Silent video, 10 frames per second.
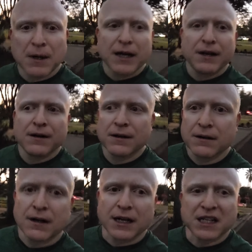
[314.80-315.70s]
by
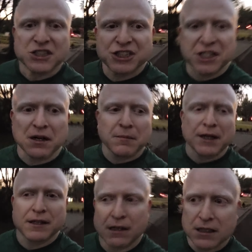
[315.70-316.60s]
her, I can share
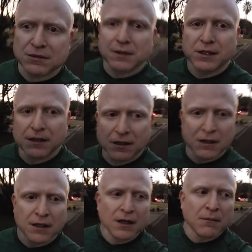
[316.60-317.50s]
my thoughts with her,
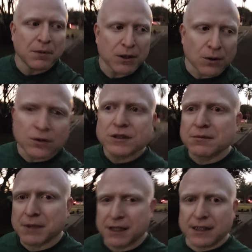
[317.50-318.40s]
but
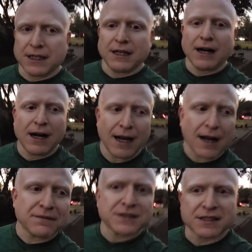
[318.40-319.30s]
ultimately I
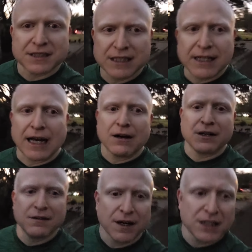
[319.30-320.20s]
have to seek
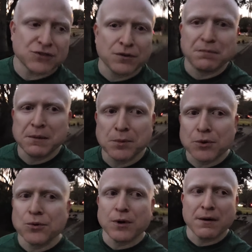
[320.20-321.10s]
out advice from
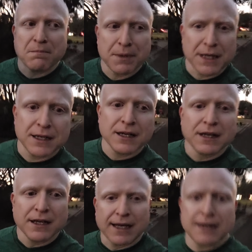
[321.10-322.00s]
people who have been
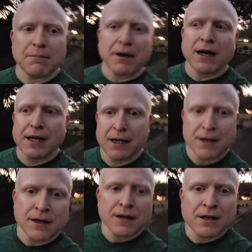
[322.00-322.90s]
in my,
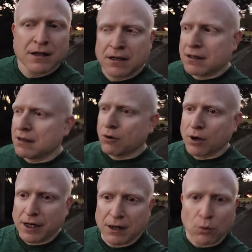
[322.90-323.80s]

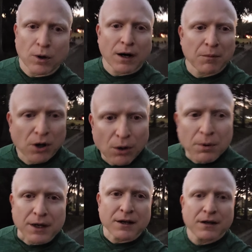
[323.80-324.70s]
or where I'm
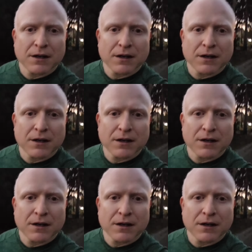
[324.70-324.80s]
going,